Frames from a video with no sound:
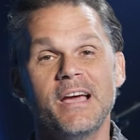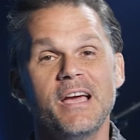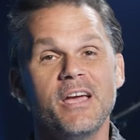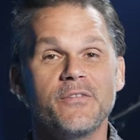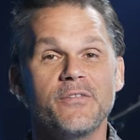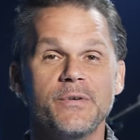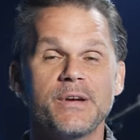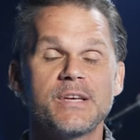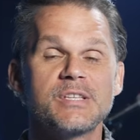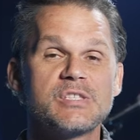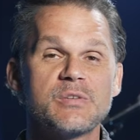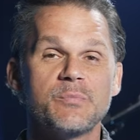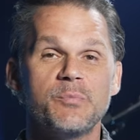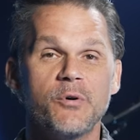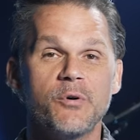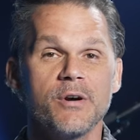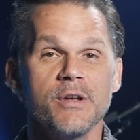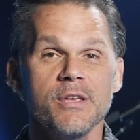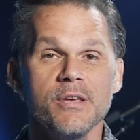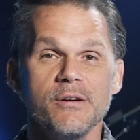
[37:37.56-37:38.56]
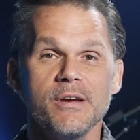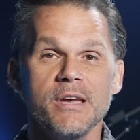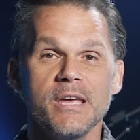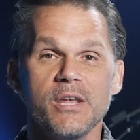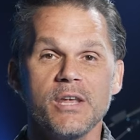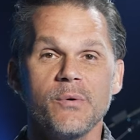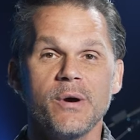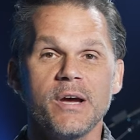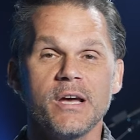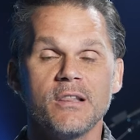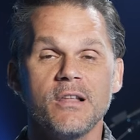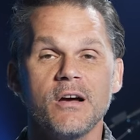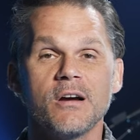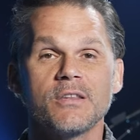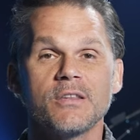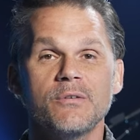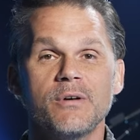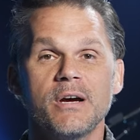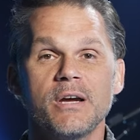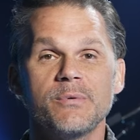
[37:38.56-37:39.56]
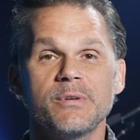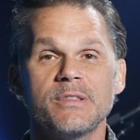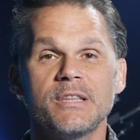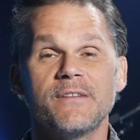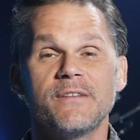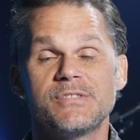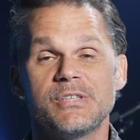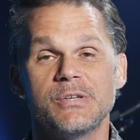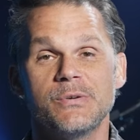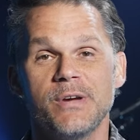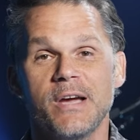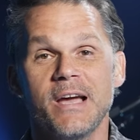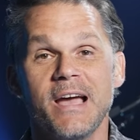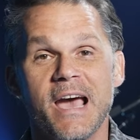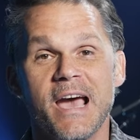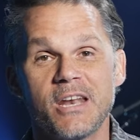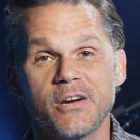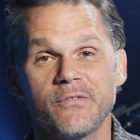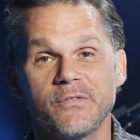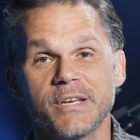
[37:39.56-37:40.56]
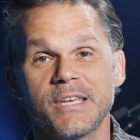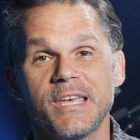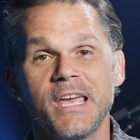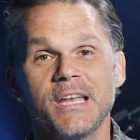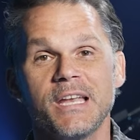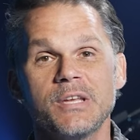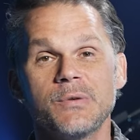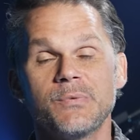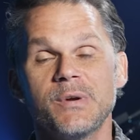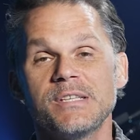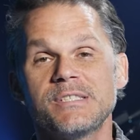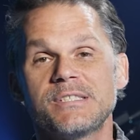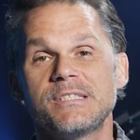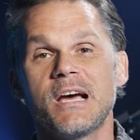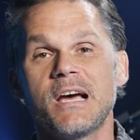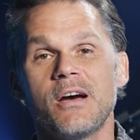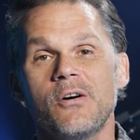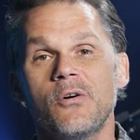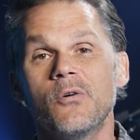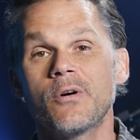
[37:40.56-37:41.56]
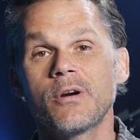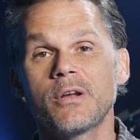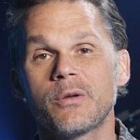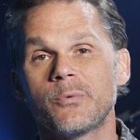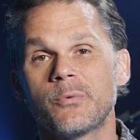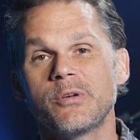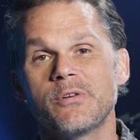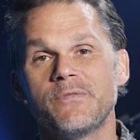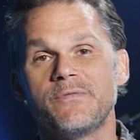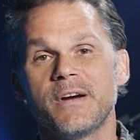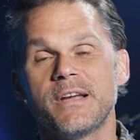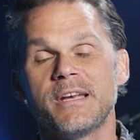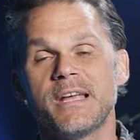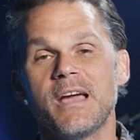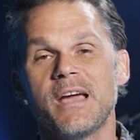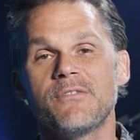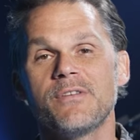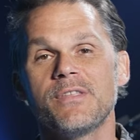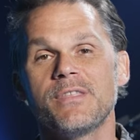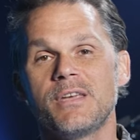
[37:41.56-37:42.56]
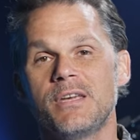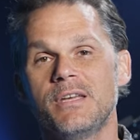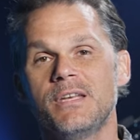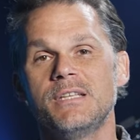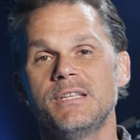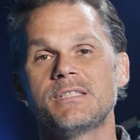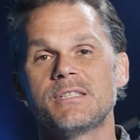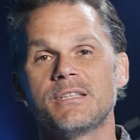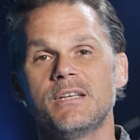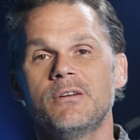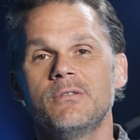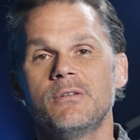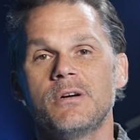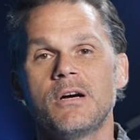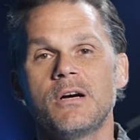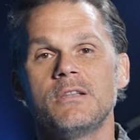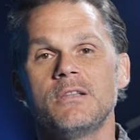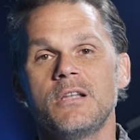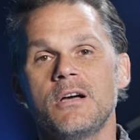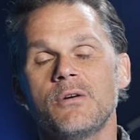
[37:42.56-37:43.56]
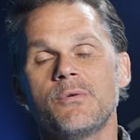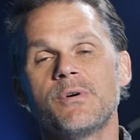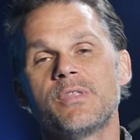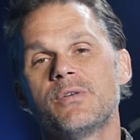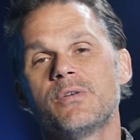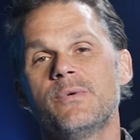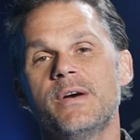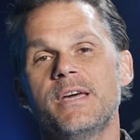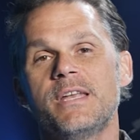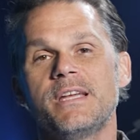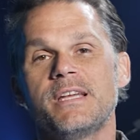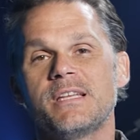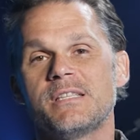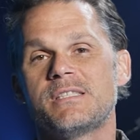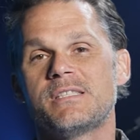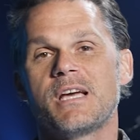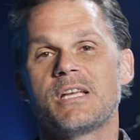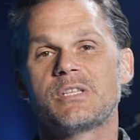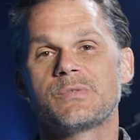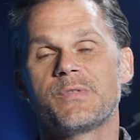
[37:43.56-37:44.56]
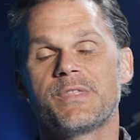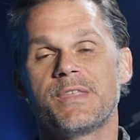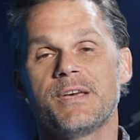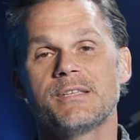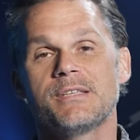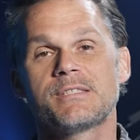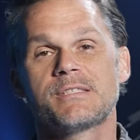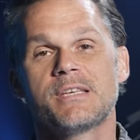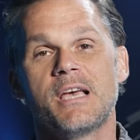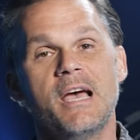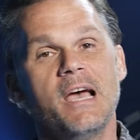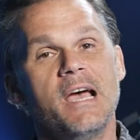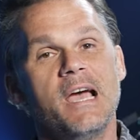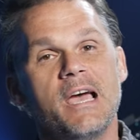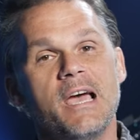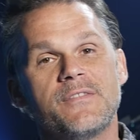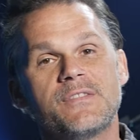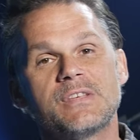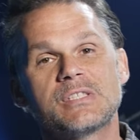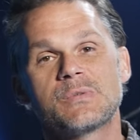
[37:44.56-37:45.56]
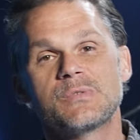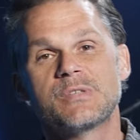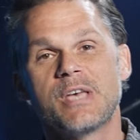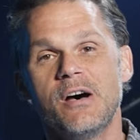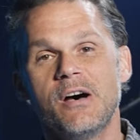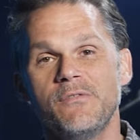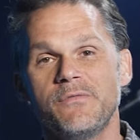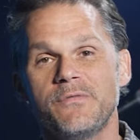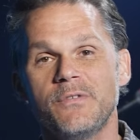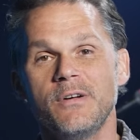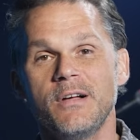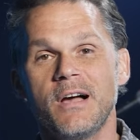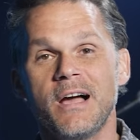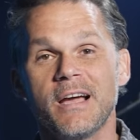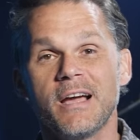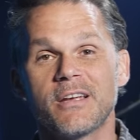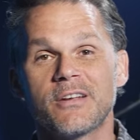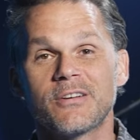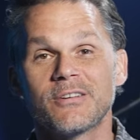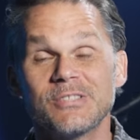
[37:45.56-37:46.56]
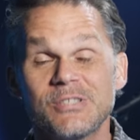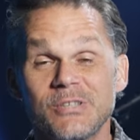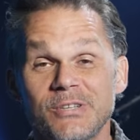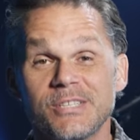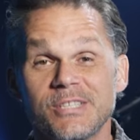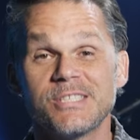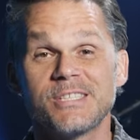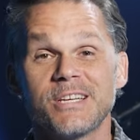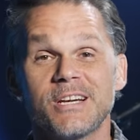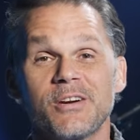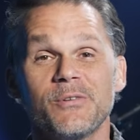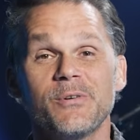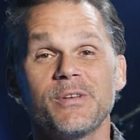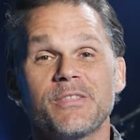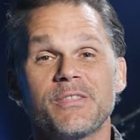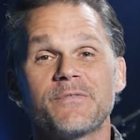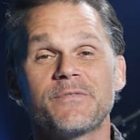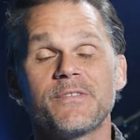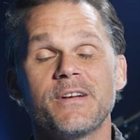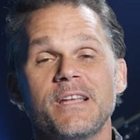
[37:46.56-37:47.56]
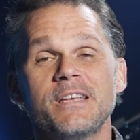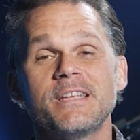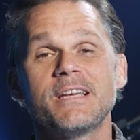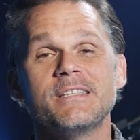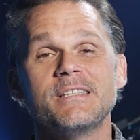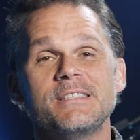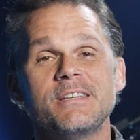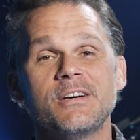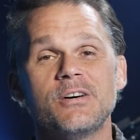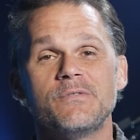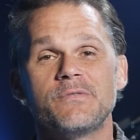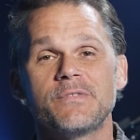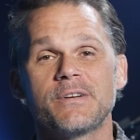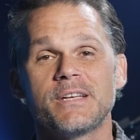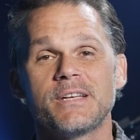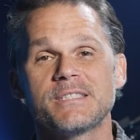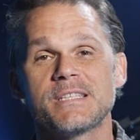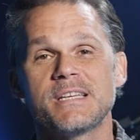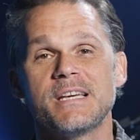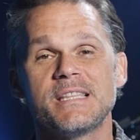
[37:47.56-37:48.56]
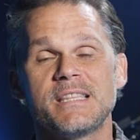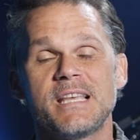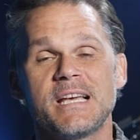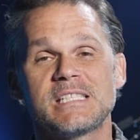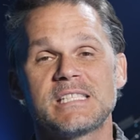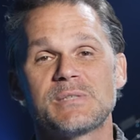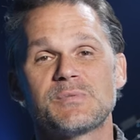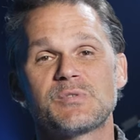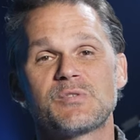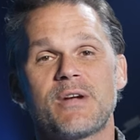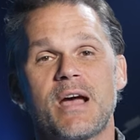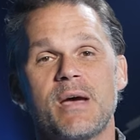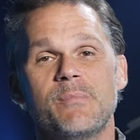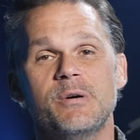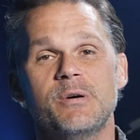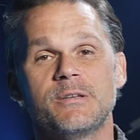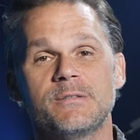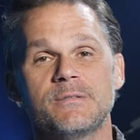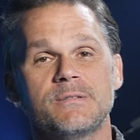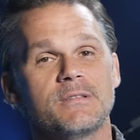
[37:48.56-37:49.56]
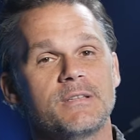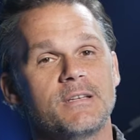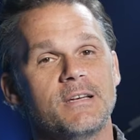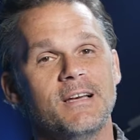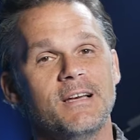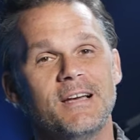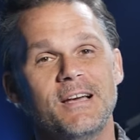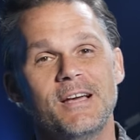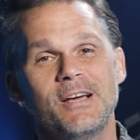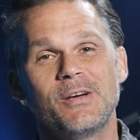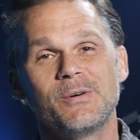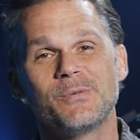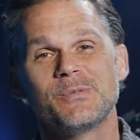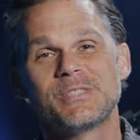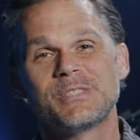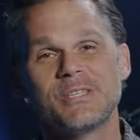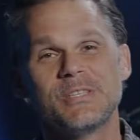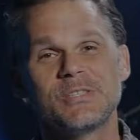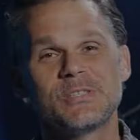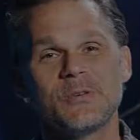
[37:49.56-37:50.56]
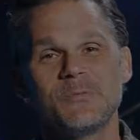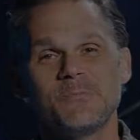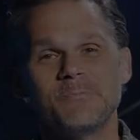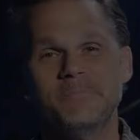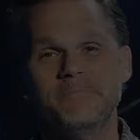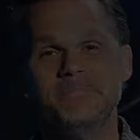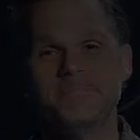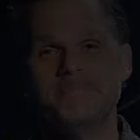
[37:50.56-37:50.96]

If we can support you any way along the way, we'd love to. Head over to canyon ridge dot org, where you'll find everything you need to know, along with a way to get in touch with us. If this was helpful, I encourage you to share it with a friend, and don't forget to hit that subscribe button. We'll see you soon.